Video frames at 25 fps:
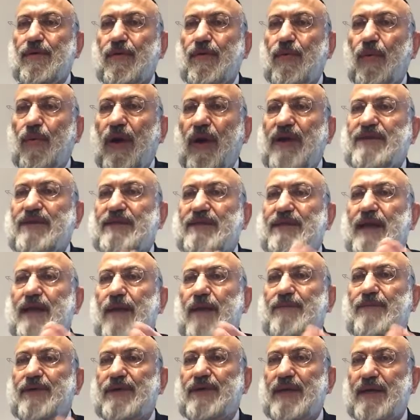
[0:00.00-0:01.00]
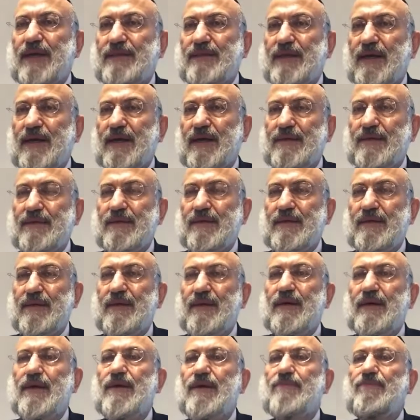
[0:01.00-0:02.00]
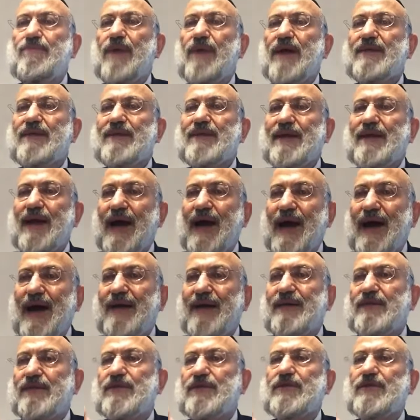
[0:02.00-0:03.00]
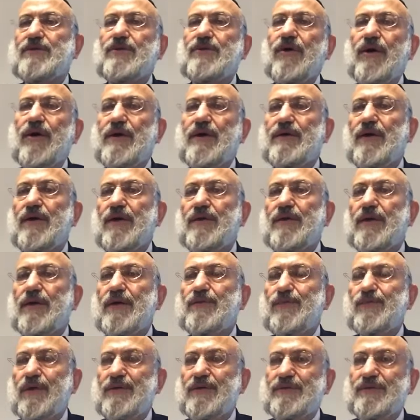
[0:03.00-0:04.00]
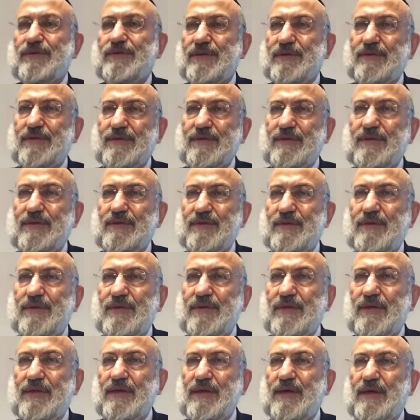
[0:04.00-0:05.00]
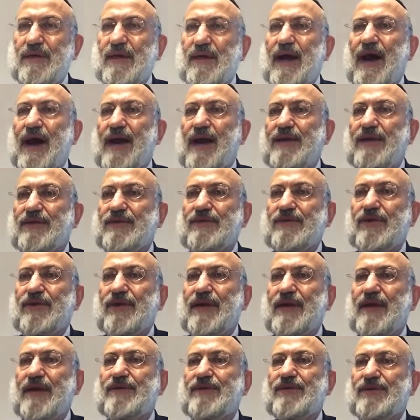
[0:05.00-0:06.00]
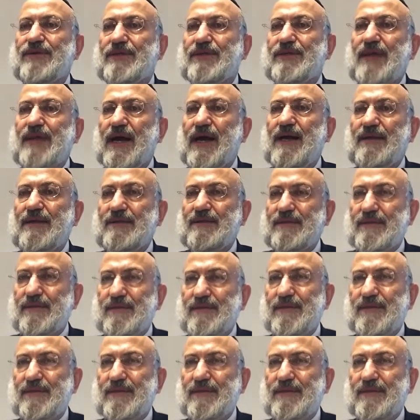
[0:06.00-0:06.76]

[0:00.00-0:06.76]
Why is it happening like that? But the Halistroid are not wondering. The Halistroid understand.